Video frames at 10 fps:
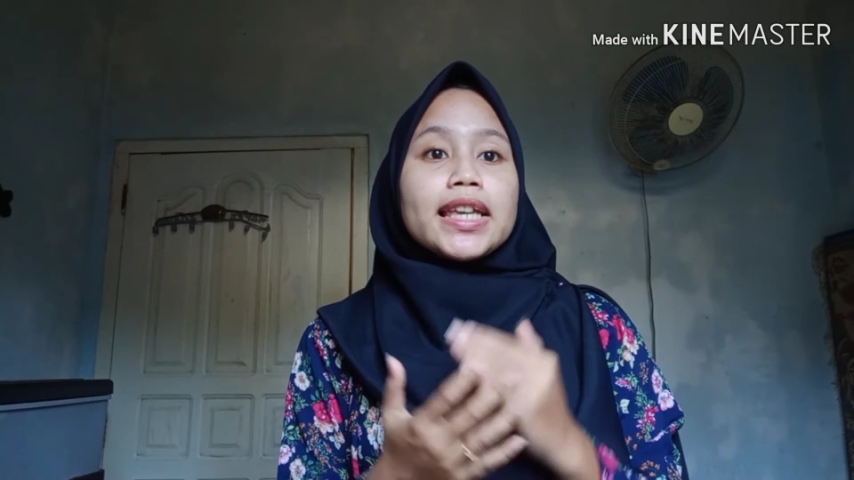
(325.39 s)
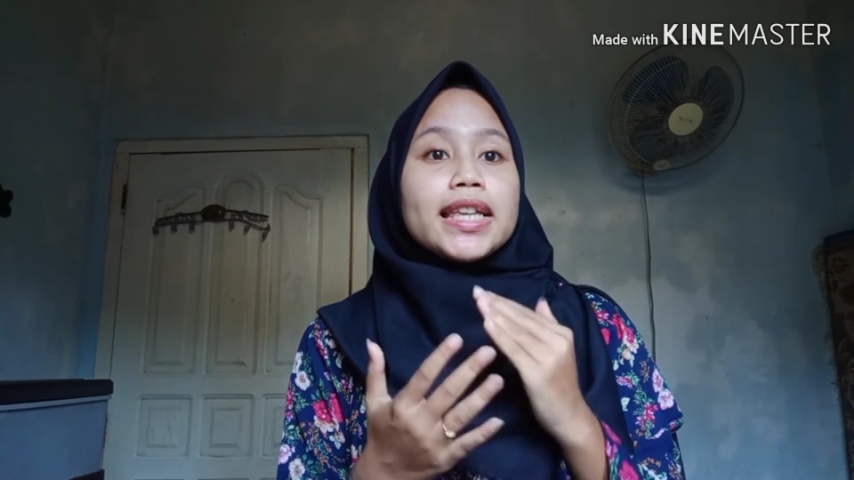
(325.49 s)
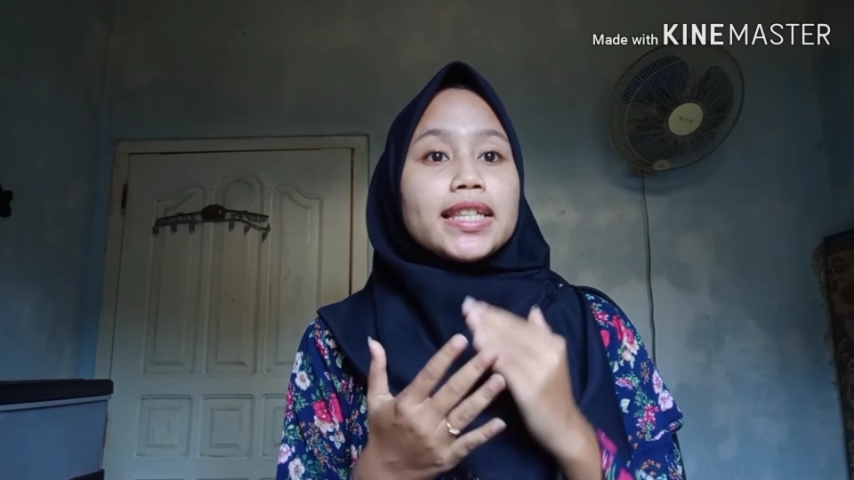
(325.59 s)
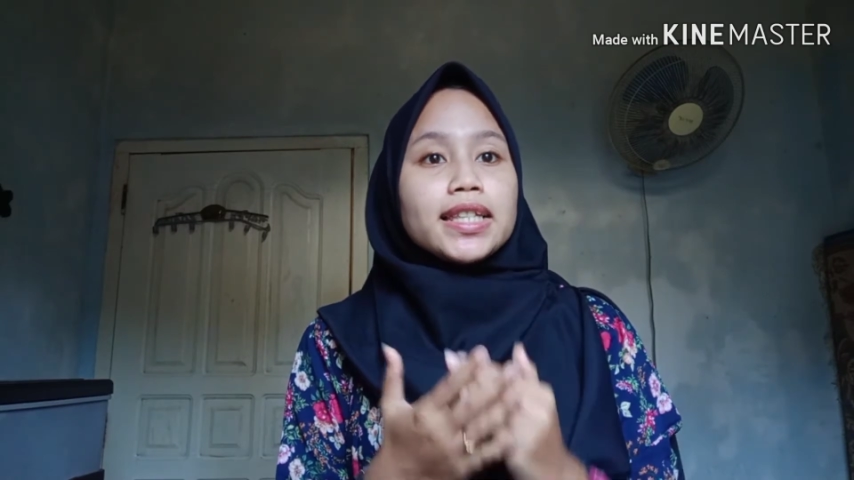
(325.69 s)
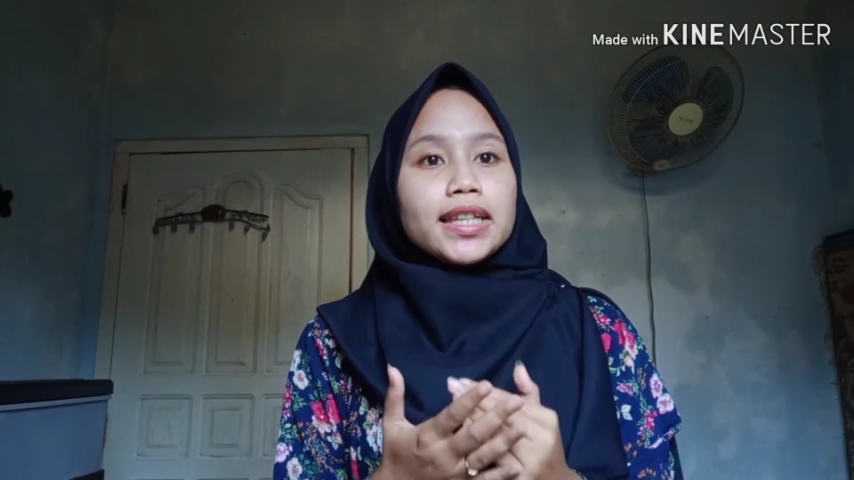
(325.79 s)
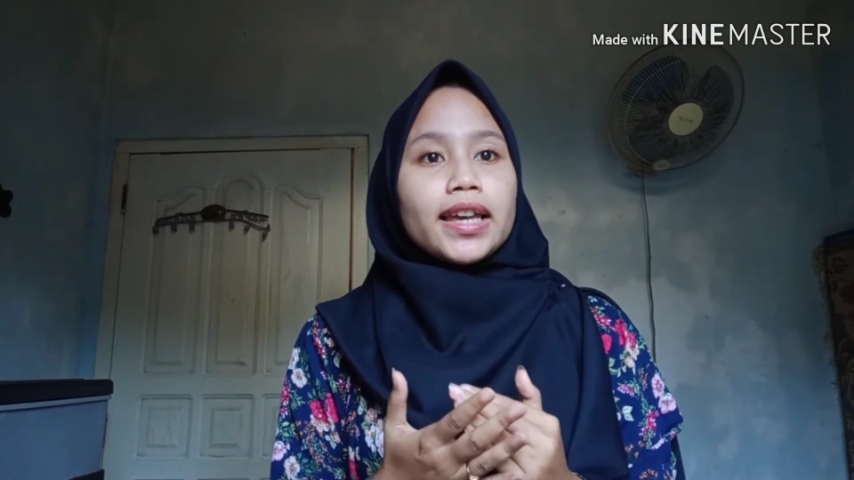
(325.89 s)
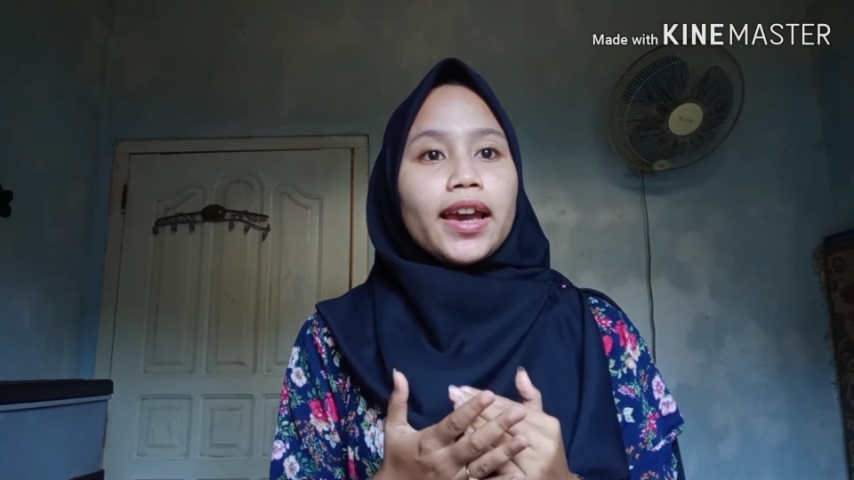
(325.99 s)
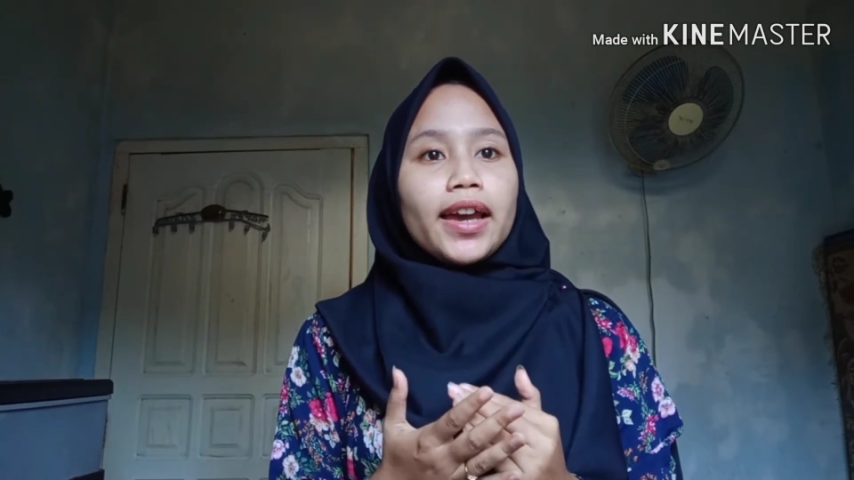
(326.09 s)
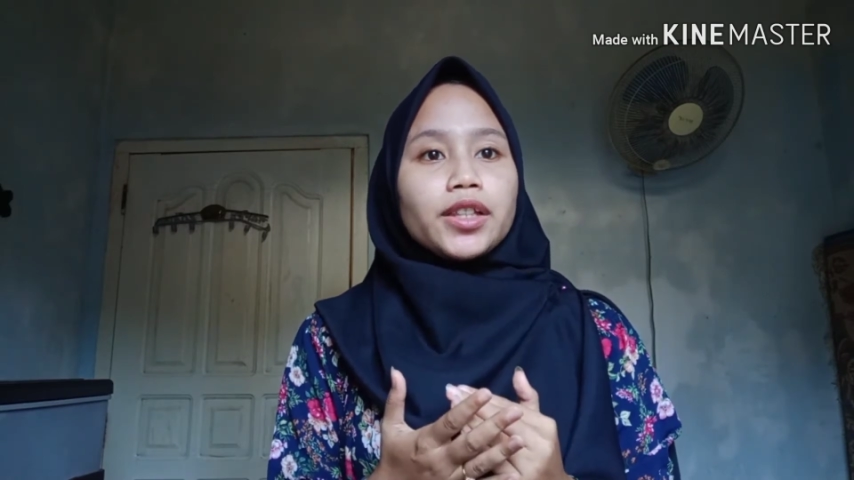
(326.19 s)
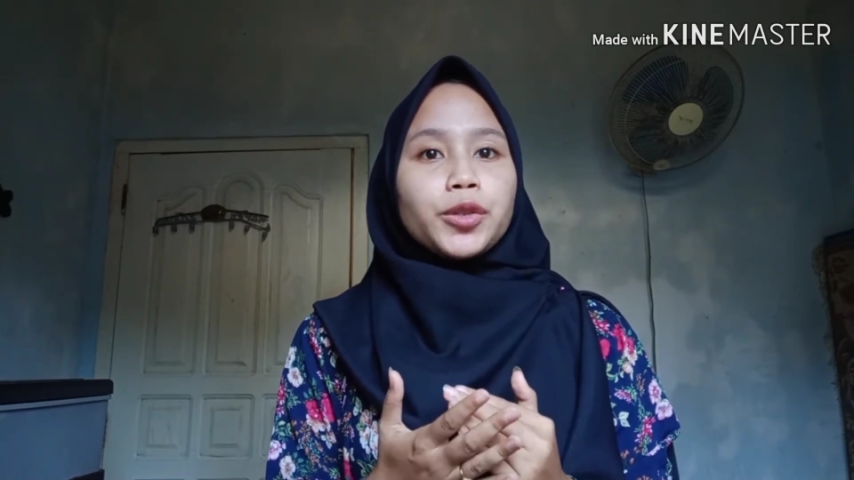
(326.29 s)
easy
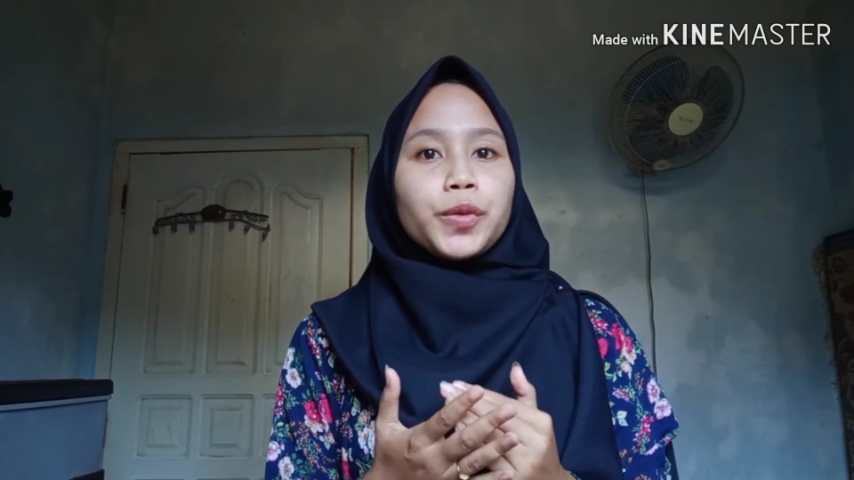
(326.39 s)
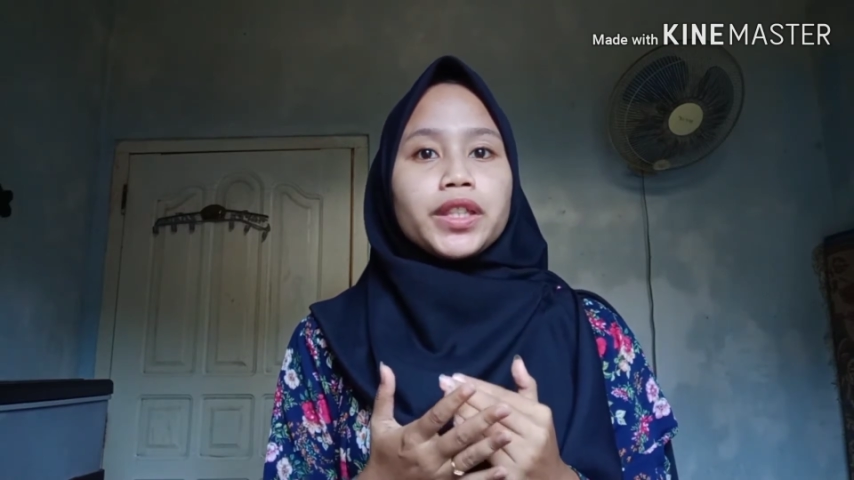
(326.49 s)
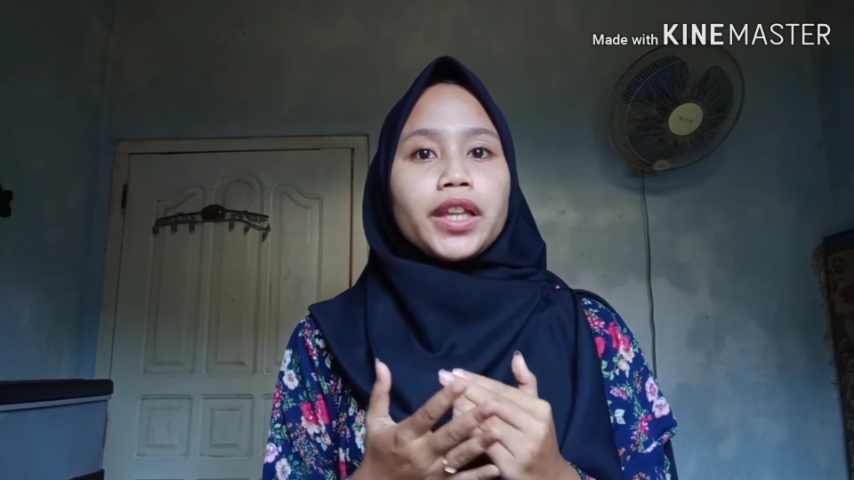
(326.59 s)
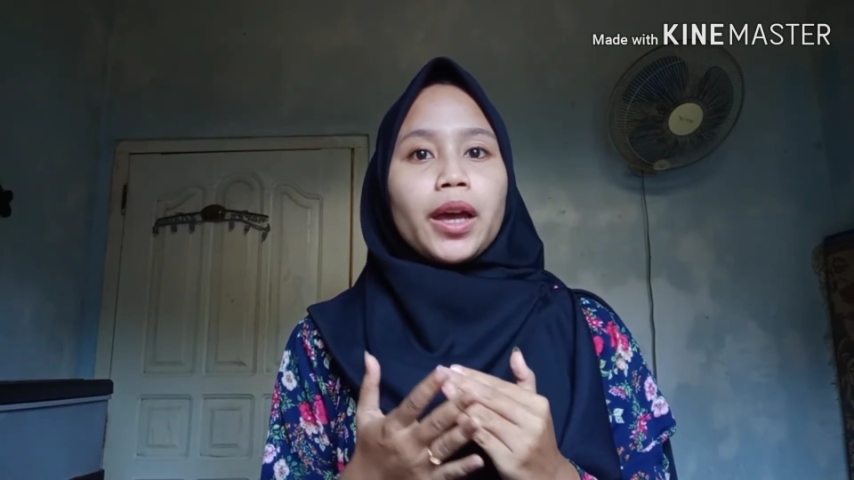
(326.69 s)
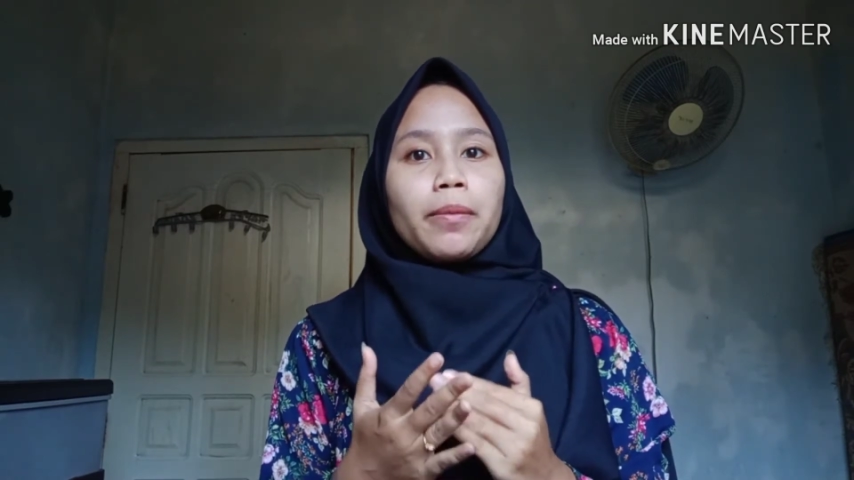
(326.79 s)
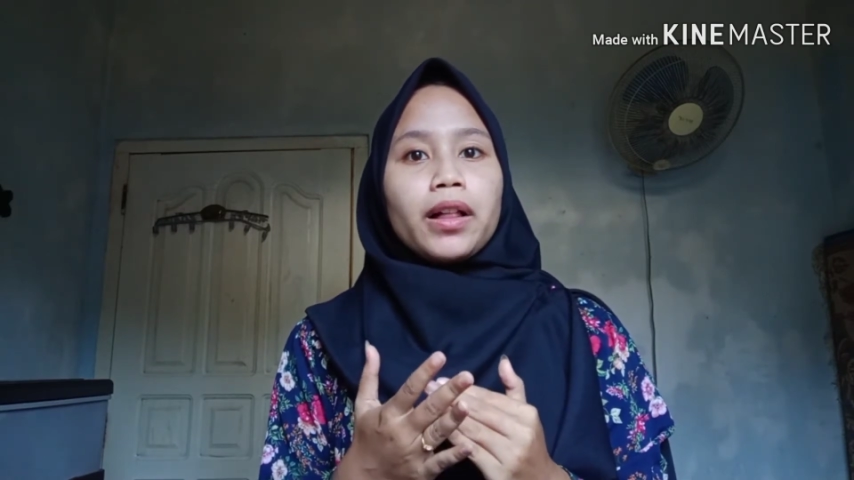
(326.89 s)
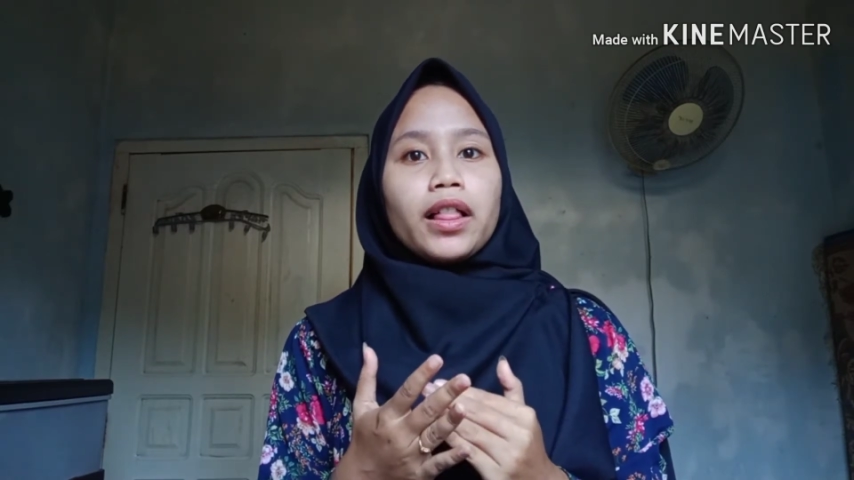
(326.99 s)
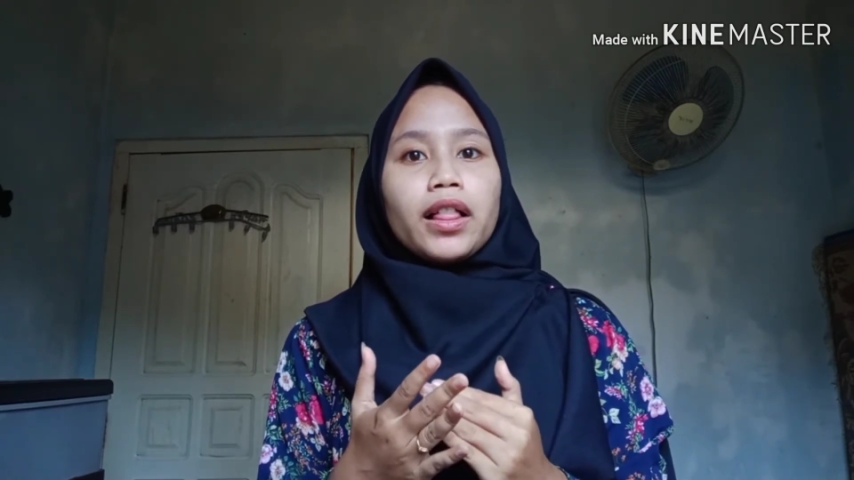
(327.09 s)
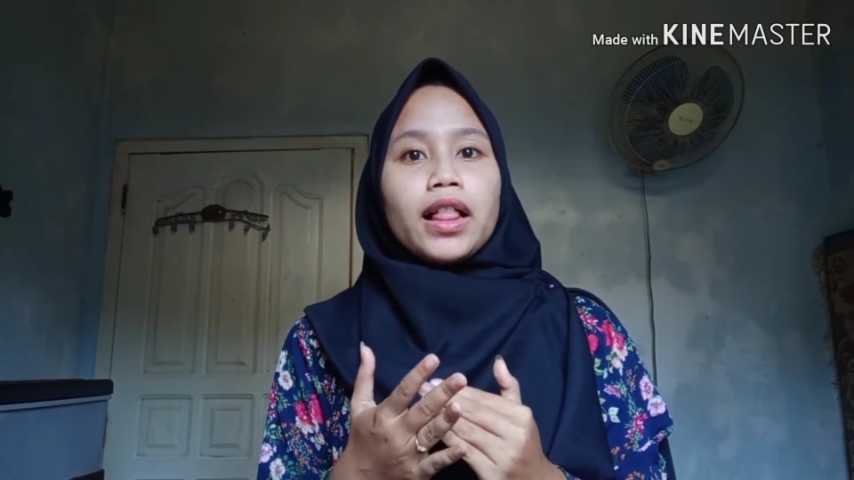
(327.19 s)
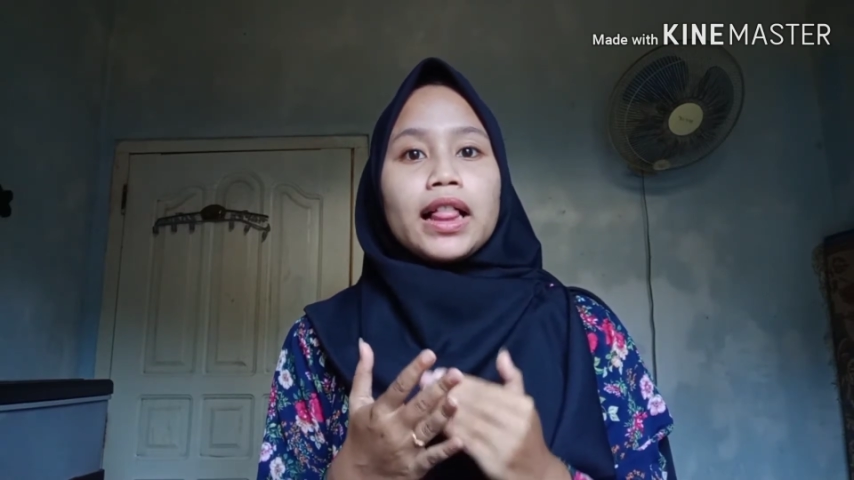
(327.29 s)
and
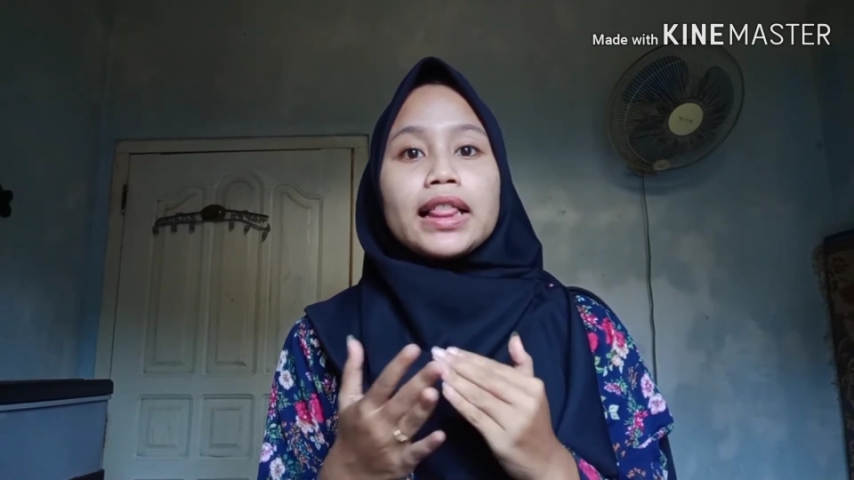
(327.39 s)
suitable